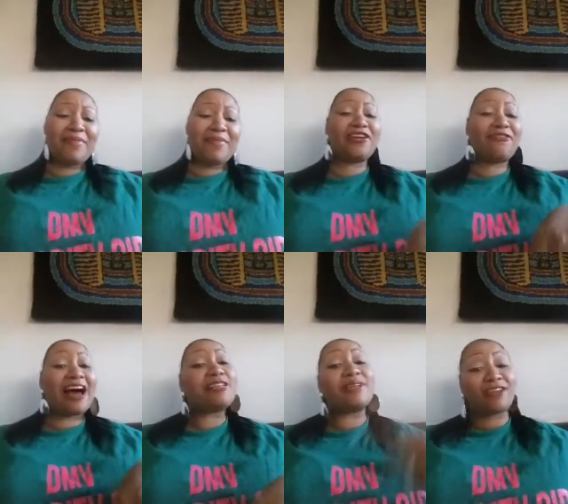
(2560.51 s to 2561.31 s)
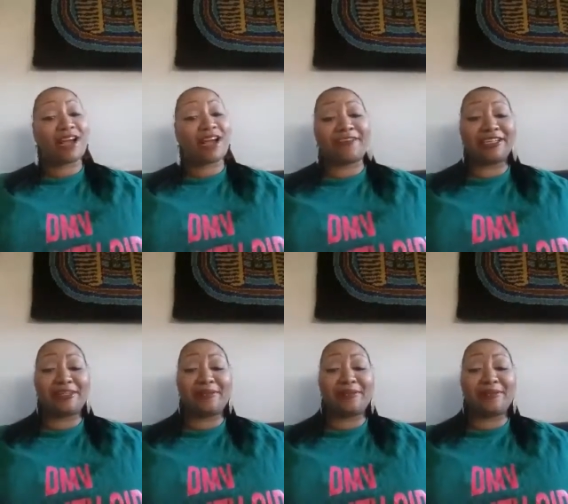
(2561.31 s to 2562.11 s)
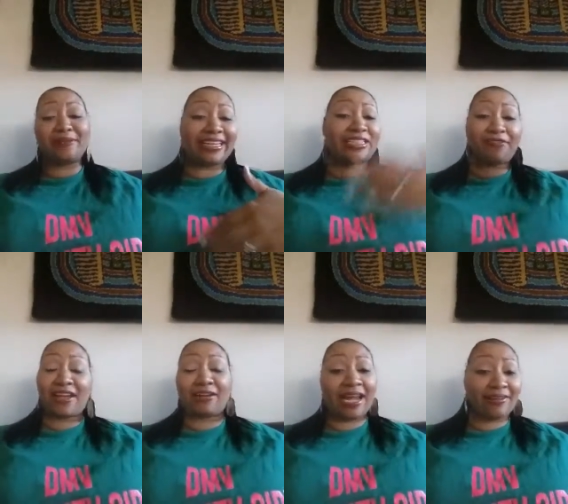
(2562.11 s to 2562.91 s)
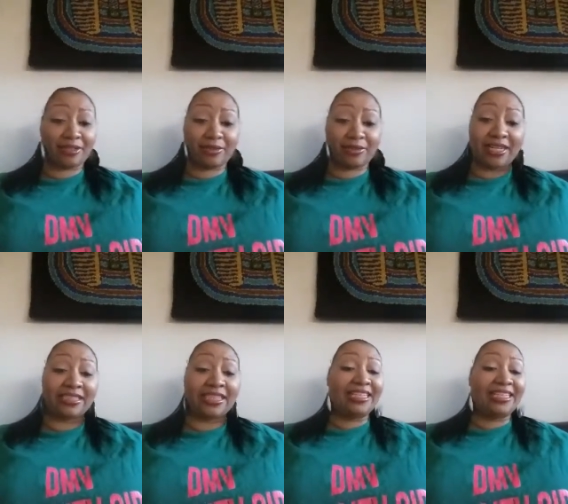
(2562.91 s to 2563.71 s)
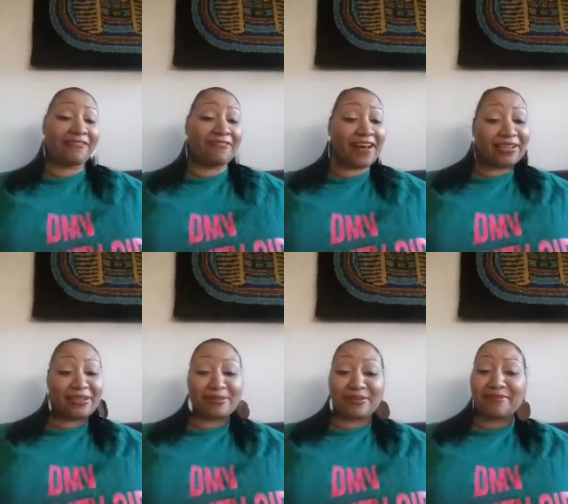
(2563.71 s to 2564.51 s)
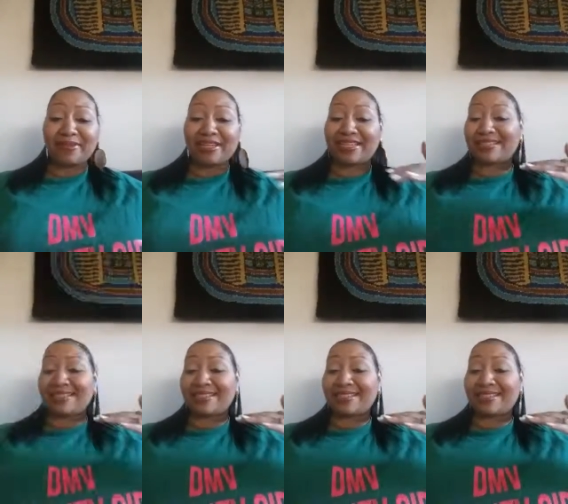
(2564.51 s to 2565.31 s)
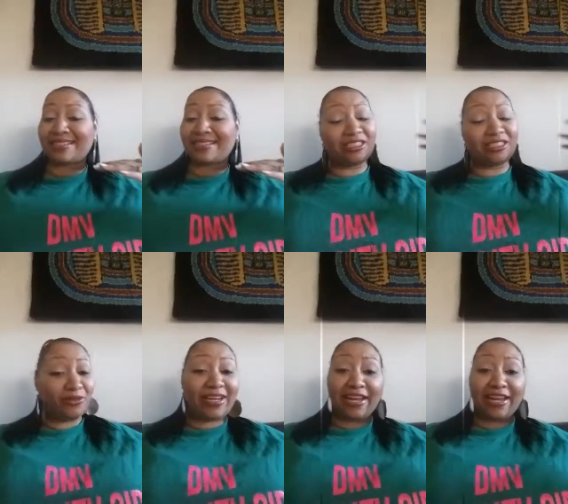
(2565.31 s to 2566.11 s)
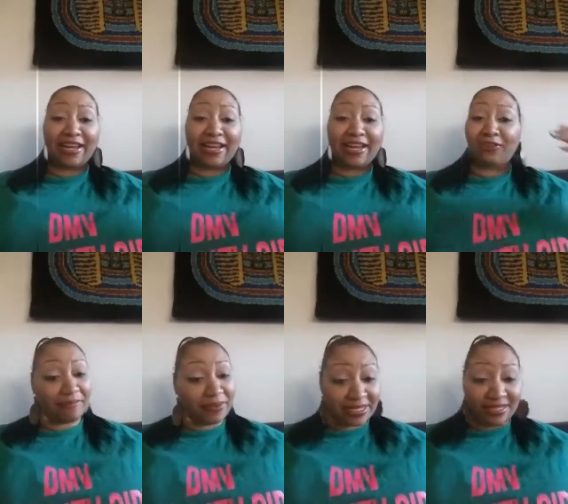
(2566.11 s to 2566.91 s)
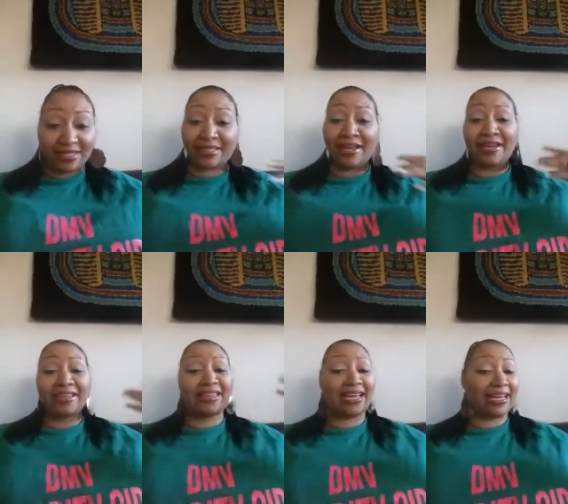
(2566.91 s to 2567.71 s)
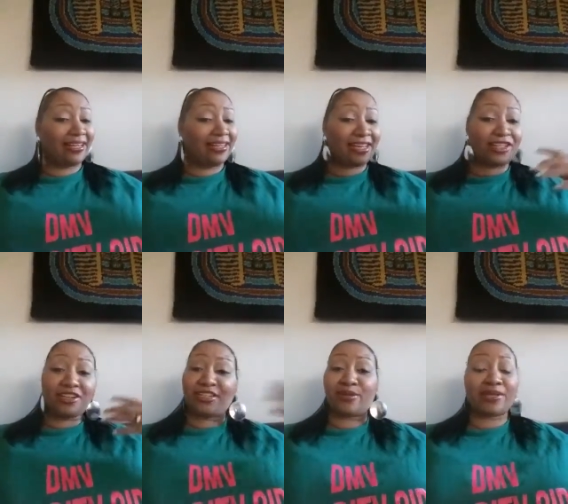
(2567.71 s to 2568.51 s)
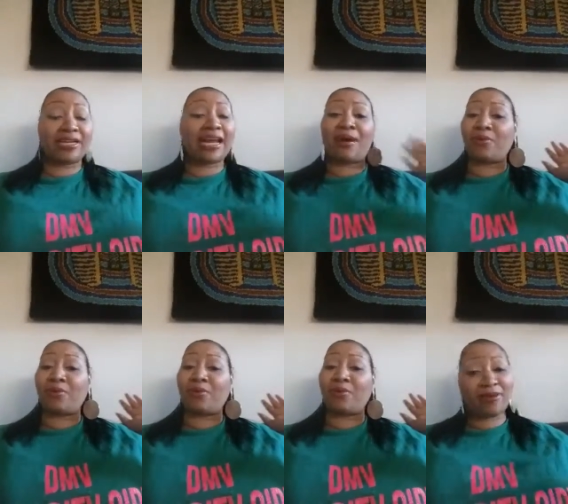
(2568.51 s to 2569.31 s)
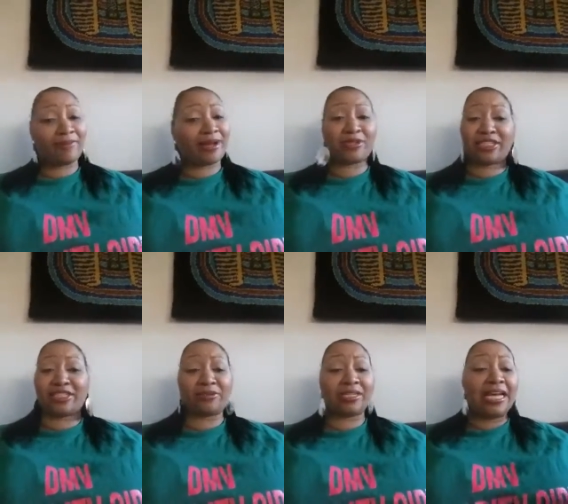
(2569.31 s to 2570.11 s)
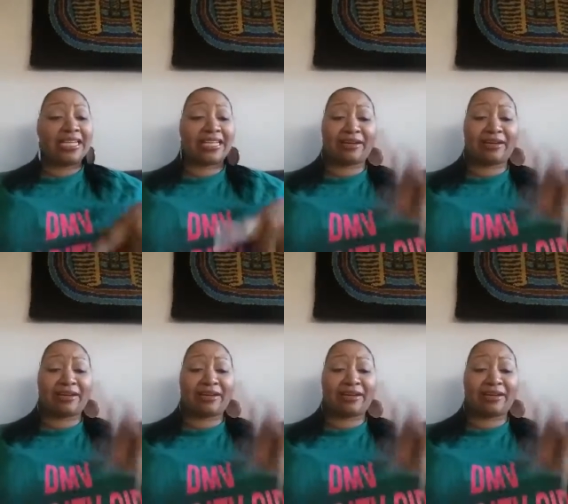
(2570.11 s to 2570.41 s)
Like retro services, tell me all about what you do. Um, cause I, cause you, you follow me. I've seen you on a couple of my scoops. So, you know, tell me all about what you have going on.